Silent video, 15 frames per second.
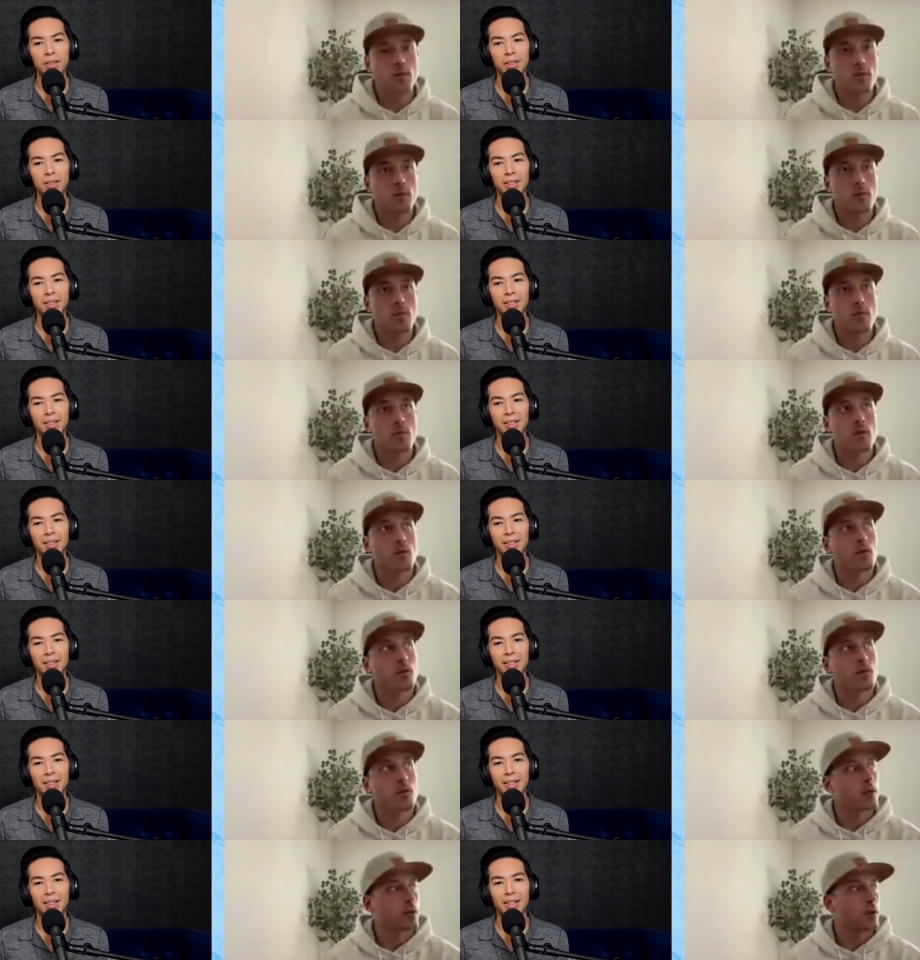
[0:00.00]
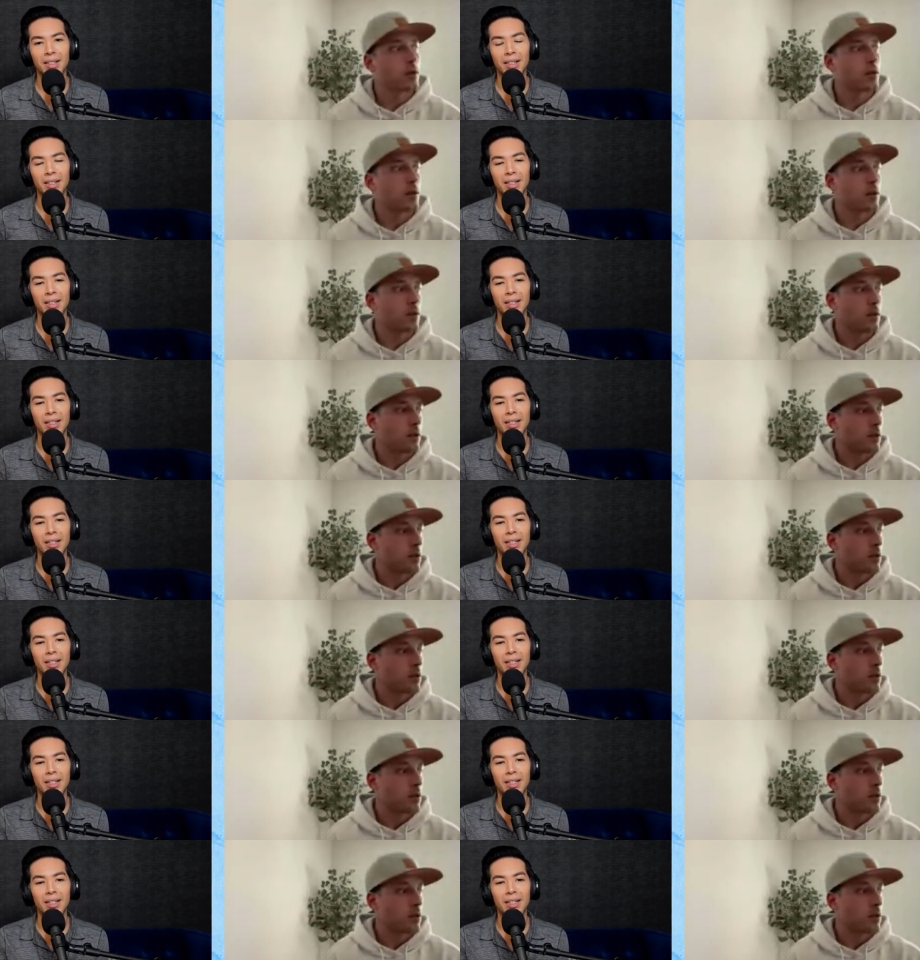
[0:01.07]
No one is speaking in this clip.